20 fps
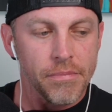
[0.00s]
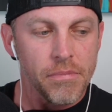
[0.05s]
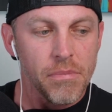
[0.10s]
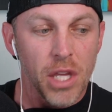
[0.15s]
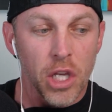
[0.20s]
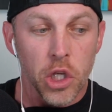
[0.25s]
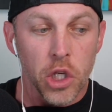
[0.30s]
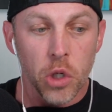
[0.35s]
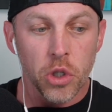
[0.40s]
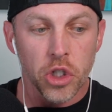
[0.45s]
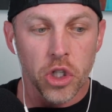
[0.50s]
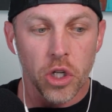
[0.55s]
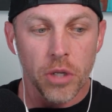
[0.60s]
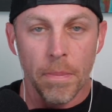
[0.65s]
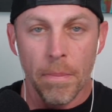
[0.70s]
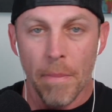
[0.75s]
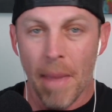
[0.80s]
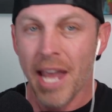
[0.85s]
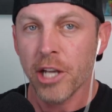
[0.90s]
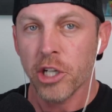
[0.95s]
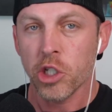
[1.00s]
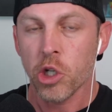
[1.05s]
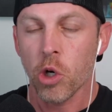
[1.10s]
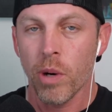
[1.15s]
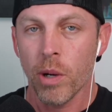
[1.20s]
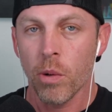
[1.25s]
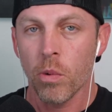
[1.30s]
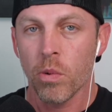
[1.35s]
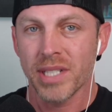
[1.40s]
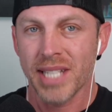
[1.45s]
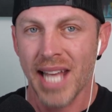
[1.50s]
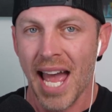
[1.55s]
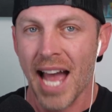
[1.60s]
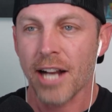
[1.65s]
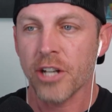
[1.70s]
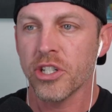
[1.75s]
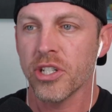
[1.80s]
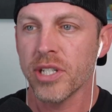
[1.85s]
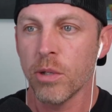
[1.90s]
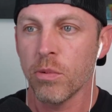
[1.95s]
you should make sure it was
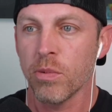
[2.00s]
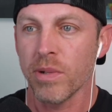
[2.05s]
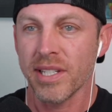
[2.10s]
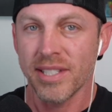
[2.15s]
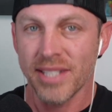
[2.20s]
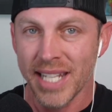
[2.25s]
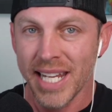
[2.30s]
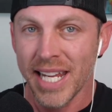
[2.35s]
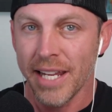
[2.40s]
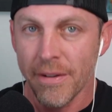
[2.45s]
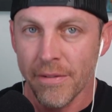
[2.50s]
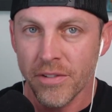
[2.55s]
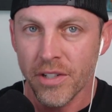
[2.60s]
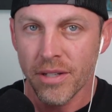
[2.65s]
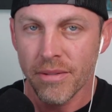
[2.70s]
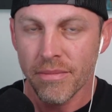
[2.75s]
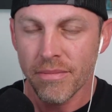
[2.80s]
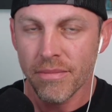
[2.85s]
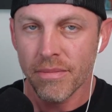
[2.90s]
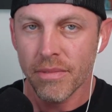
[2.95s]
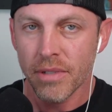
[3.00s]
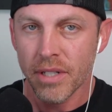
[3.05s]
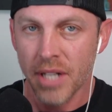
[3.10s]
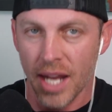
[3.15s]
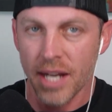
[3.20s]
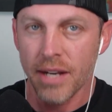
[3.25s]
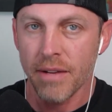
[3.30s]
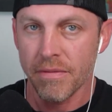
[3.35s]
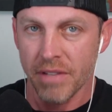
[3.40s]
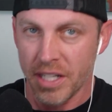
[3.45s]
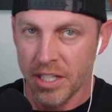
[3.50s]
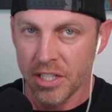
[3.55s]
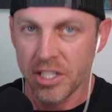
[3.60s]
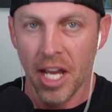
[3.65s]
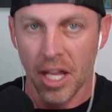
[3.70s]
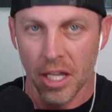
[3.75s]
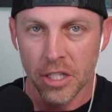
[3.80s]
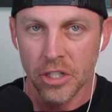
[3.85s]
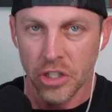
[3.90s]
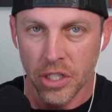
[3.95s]
actually received, kind of
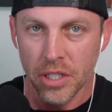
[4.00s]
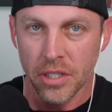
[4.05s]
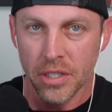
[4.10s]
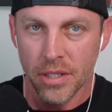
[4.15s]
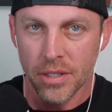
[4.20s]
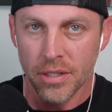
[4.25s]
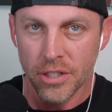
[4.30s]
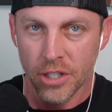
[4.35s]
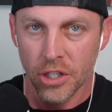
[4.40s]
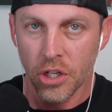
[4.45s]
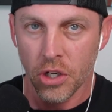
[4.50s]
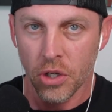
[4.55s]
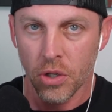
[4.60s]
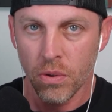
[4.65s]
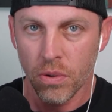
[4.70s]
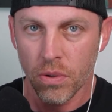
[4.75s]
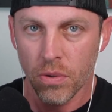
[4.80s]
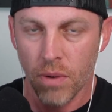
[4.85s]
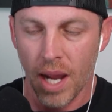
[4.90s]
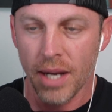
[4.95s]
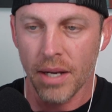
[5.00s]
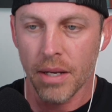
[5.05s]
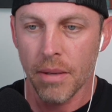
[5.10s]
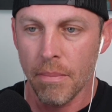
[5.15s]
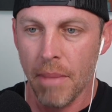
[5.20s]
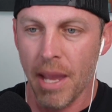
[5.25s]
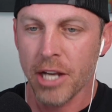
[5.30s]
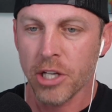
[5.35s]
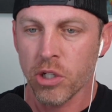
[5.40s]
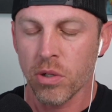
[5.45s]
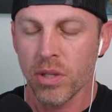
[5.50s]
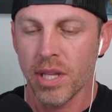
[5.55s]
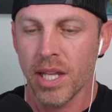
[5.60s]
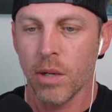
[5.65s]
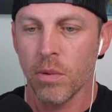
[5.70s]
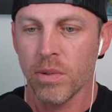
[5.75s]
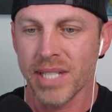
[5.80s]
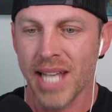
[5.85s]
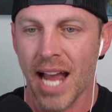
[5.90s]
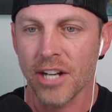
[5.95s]
intelligent to do, right? Make sure that it
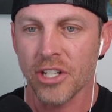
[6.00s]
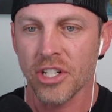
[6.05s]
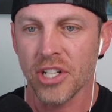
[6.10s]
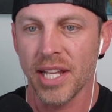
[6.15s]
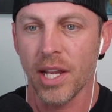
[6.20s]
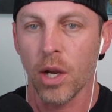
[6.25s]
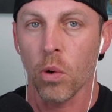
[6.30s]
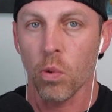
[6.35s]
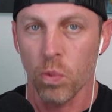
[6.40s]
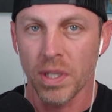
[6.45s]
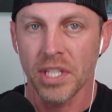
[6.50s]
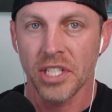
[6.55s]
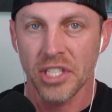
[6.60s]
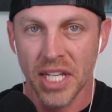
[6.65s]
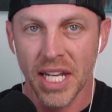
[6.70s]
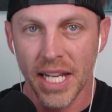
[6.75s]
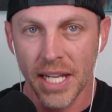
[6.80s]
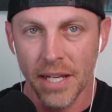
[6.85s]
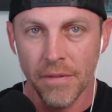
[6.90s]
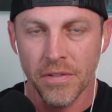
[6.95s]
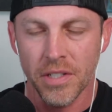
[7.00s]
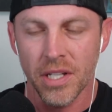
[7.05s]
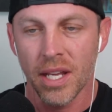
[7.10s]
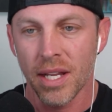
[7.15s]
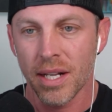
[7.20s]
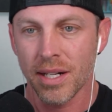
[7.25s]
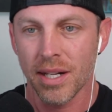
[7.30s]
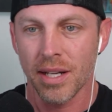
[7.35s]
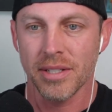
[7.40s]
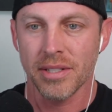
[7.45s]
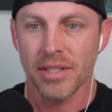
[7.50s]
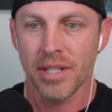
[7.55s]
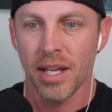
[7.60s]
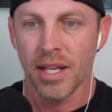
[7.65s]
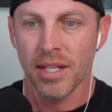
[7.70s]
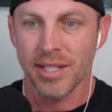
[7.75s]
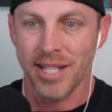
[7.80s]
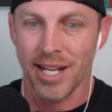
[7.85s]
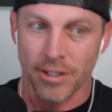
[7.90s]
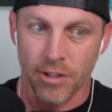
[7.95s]
was actually received, because
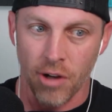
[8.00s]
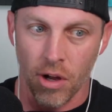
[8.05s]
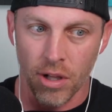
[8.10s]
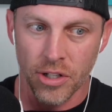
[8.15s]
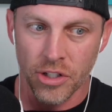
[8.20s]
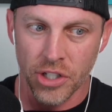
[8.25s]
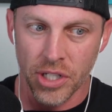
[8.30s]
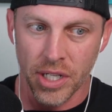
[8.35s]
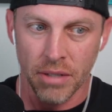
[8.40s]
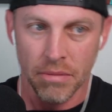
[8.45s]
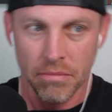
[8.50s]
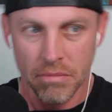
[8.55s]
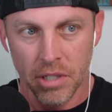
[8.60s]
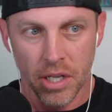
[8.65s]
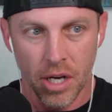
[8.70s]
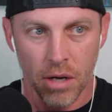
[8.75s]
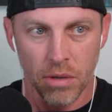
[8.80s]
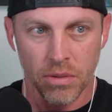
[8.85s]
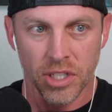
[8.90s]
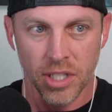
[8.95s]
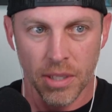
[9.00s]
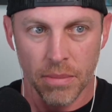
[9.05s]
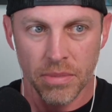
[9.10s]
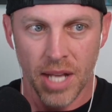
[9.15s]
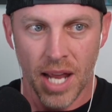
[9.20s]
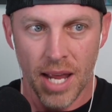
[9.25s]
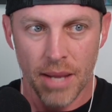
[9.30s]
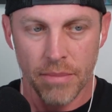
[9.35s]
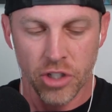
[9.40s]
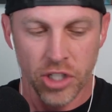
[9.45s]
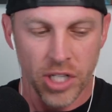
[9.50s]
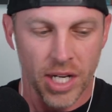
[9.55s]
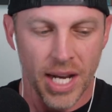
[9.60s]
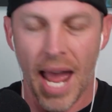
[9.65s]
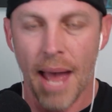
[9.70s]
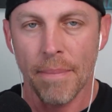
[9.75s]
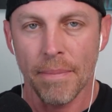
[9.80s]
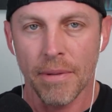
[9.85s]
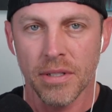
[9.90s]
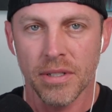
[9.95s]
technology, you know, sometimes shit
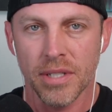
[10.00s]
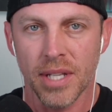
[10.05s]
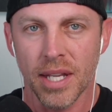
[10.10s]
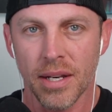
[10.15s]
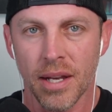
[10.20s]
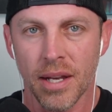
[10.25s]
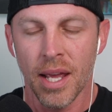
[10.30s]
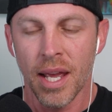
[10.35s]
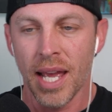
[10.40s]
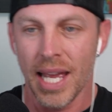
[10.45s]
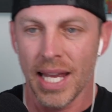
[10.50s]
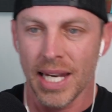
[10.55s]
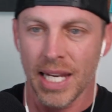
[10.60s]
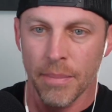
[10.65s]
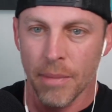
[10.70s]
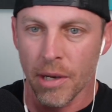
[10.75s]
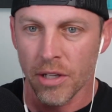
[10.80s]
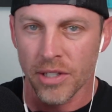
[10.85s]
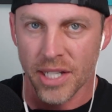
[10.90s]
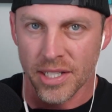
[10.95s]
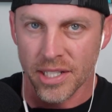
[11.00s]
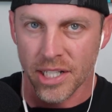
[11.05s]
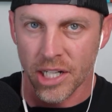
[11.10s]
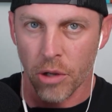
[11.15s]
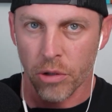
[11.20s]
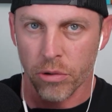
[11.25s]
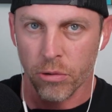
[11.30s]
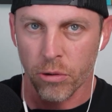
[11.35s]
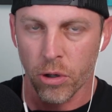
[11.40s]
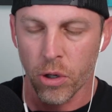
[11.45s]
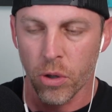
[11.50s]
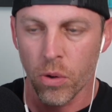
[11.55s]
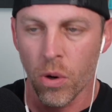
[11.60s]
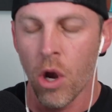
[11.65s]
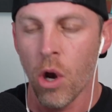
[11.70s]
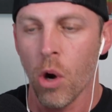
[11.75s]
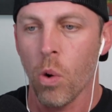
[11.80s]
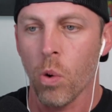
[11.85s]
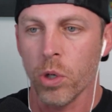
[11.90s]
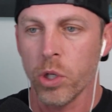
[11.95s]
happens and an email doesn't go through,
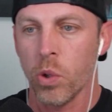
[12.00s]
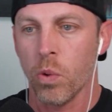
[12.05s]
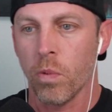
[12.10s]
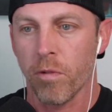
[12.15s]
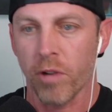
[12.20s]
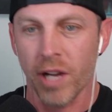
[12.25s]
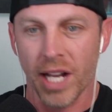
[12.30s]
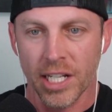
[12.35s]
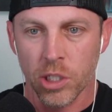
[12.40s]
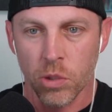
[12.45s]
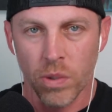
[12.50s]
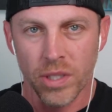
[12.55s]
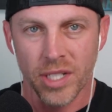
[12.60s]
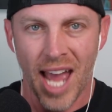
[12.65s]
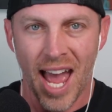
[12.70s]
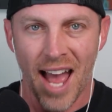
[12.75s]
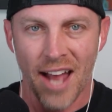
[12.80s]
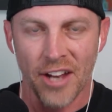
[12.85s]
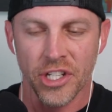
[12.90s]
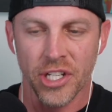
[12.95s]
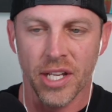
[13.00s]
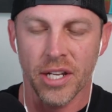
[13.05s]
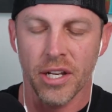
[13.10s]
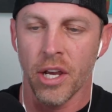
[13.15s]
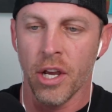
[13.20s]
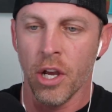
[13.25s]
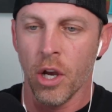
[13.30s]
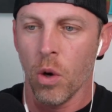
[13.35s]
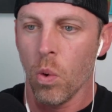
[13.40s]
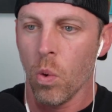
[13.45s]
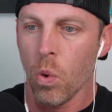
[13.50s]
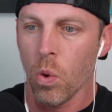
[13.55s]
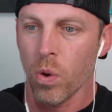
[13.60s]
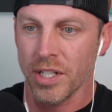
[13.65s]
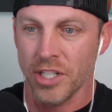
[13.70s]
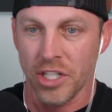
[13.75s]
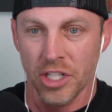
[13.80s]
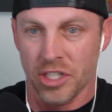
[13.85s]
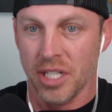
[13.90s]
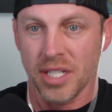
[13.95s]
or you forget to attach it, or it
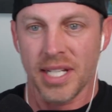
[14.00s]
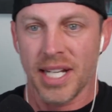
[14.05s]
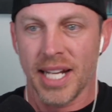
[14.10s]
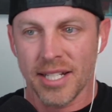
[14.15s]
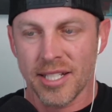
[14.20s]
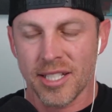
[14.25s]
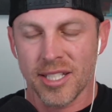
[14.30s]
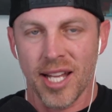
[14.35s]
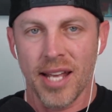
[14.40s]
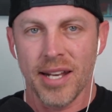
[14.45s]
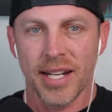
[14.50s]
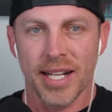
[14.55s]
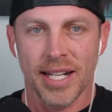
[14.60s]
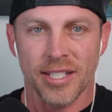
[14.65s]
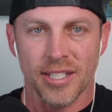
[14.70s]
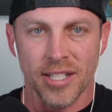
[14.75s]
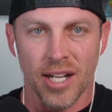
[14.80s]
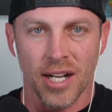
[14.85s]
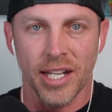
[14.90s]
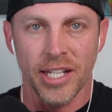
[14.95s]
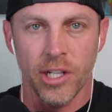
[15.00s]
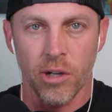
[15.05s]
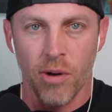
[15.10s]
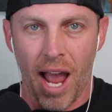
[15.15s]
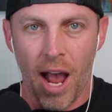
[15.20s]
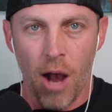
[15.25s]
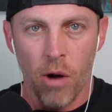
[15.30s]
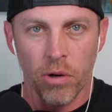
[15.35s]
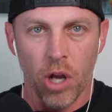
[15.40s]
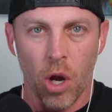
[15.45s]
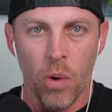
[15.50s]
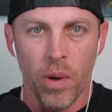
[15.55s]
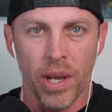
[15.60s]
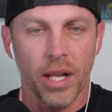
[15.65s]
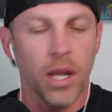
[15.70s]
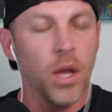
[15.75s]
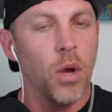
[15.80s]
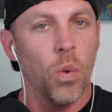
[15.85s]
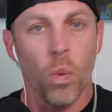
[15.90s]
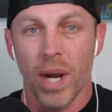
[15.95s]
just doesn't get sent, it gets stuck in your
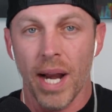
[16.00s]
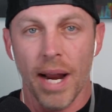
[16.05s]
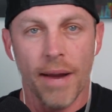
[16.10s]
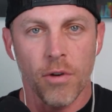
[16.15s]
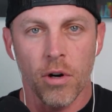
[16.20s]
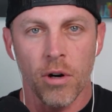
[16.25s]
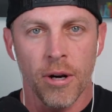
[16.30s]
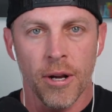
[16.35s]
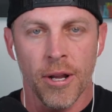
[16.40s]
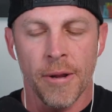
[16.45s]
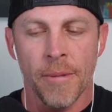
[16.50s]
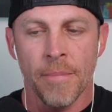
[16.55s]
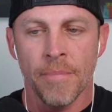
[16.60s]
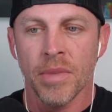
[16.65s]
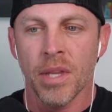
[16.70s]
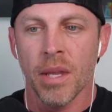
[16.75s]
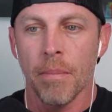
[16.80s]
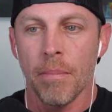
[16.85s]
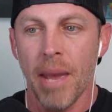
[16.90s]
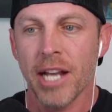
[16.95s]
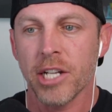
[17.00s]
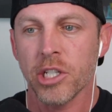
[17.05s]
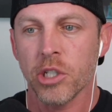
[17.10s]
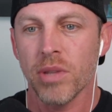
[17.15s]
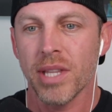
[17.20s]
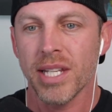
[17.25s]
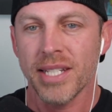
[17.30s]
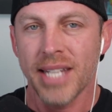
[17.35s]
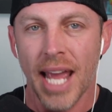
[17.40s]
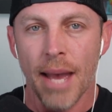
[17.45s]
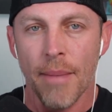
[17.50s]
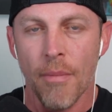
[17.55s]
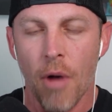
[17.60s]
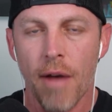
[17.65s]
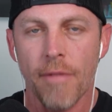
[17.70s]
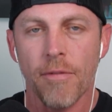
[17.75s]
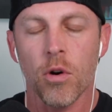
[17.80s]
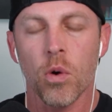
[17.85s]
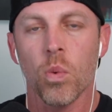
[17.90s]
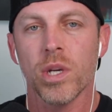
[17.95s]
outgoing, whatever. Make sure the damn
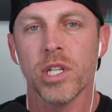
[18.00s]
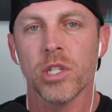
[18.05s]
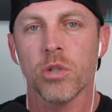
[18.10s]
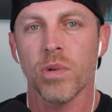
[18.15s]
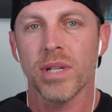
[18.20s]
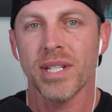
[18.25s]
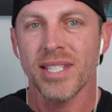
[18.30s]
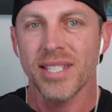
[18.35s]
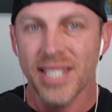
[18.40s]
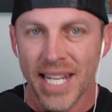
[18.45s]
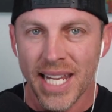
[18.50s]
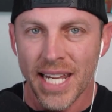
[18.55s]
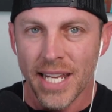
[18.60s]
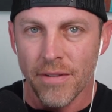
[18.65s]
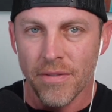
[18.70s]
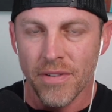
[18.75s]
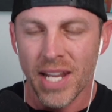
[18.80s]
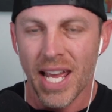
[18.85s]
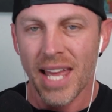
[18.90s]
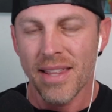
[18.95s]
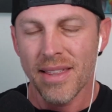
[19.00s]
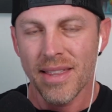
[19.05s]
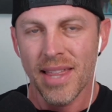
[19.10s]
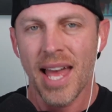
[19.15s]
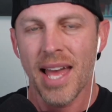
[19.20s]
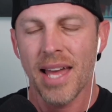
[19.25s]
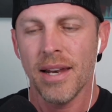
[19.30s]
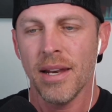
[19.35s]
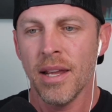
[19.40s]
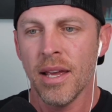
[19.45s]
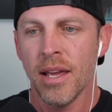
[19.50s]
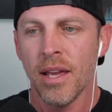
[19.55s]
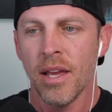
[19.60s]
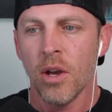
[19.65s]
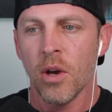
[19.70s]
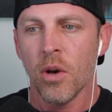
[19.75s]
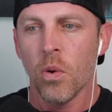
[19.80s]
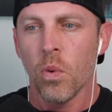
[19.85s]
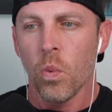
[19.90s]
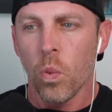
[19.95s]
offer was received. And then
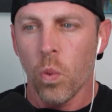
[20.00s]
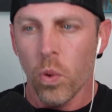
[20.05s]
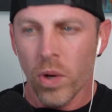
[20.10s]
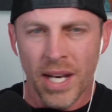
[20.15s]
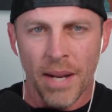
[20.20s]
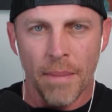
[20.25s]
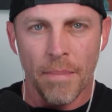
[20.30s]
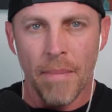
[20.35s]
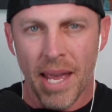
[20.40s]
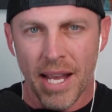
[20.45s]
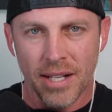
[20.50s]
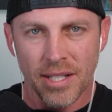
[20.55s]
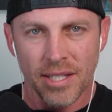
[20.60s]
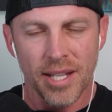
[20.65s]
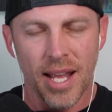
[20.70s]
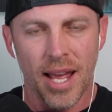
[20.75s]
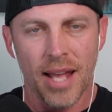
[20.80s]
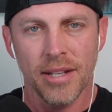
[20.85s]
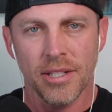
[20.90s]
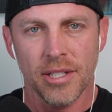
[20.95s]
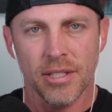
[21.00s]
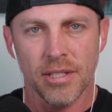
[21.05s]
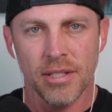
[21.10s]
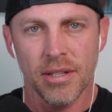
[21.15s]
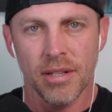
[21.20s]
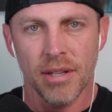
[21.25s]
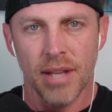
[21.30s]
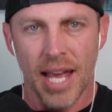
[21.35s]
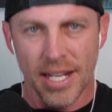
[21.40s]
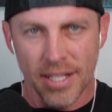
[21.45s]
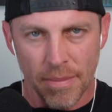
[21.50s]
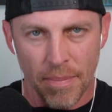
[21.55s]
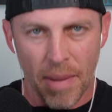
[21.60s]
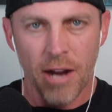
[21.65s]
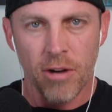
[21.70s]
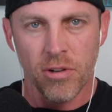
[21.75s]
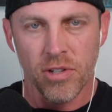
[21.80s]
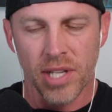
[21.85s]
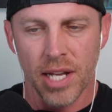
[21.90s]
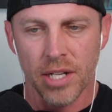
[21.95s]
wouldn't it make sense as a
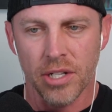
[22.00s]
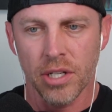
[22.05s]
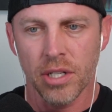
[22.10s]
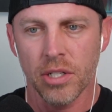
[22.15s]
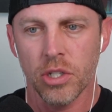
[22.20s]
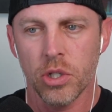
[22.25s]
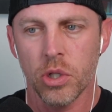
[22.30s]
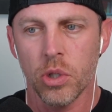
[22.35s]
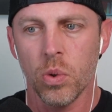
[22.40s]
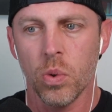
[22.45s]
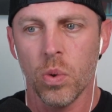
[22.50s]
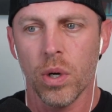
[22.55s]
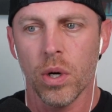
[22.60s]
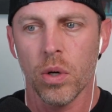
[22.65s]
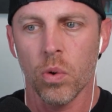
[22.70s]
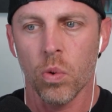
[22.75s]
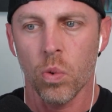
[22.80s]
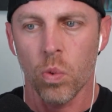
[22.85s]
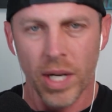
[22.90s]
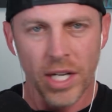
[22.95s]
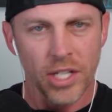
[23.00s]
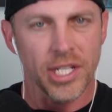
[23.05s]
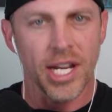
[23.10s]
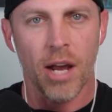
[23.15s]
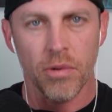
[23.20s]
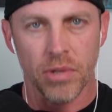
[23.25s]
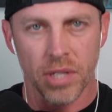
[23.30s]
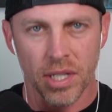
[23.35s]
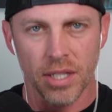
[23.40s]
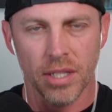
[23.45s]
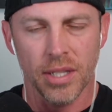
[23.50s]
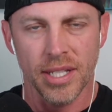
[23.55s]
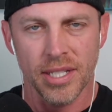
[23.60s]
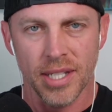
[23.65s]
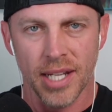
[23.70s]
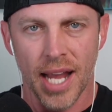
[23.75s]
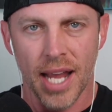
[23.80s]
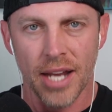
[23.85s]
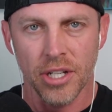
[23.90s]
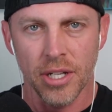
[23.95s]
buyer's agent to reach out to the
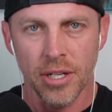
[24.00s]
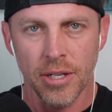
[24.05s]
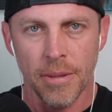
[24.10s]
listing agent